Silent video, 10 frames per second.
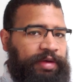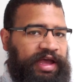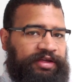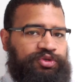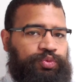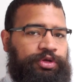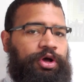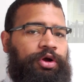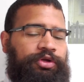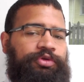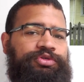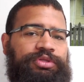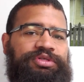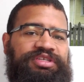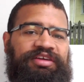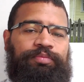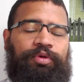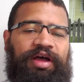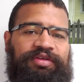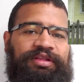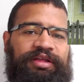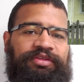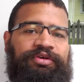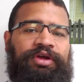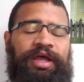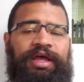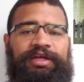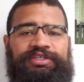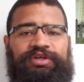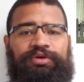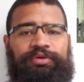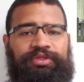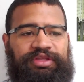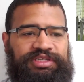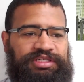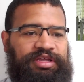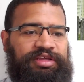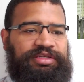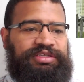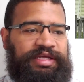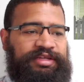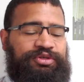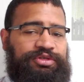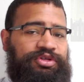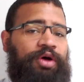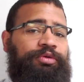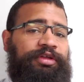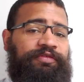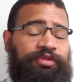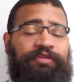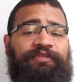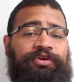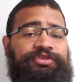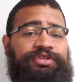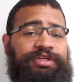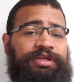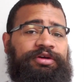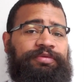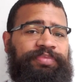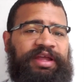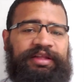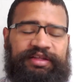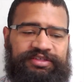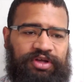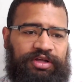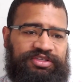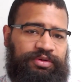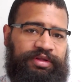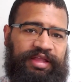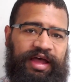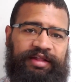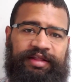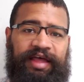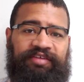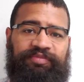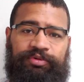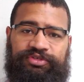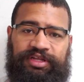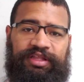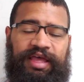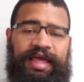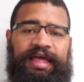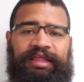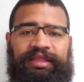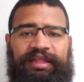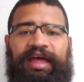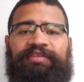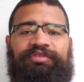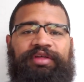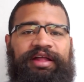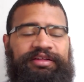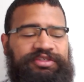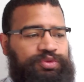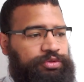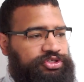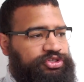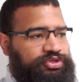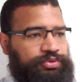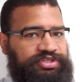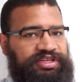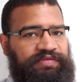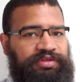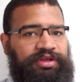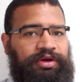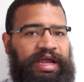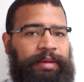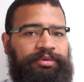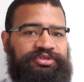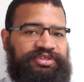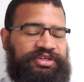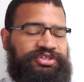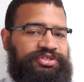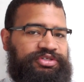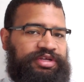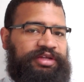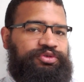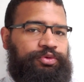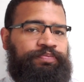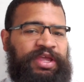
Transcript: package, we are using the same private lender. So this is interest only for the first year, and it is also at nine and a half percent. And then after that, it switches to a seven year amortization schedule.